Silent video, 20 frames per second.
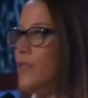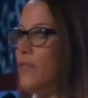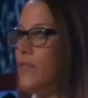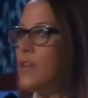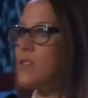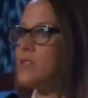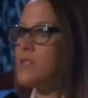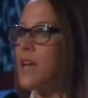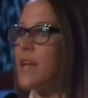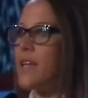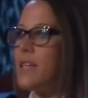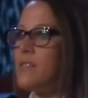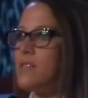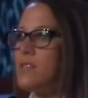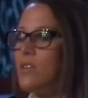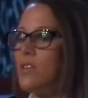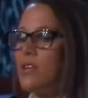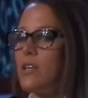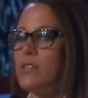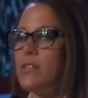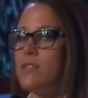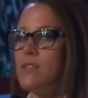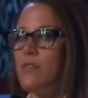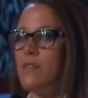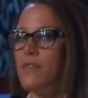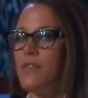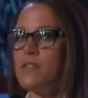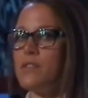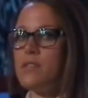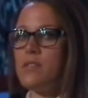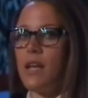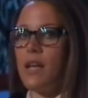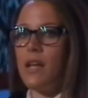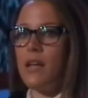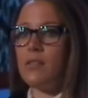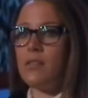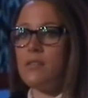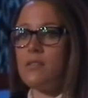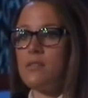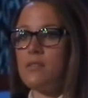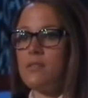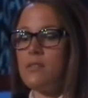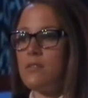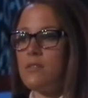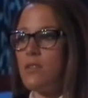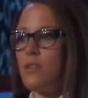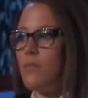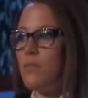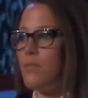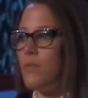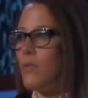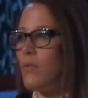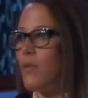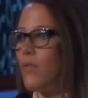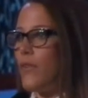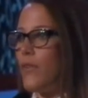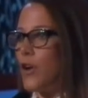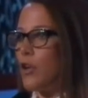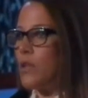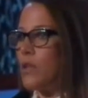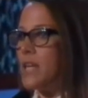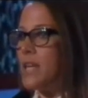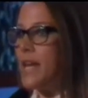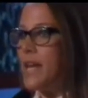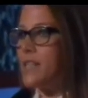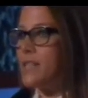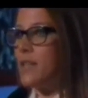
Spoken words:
It feels like it's still in its infancy and it's still fairly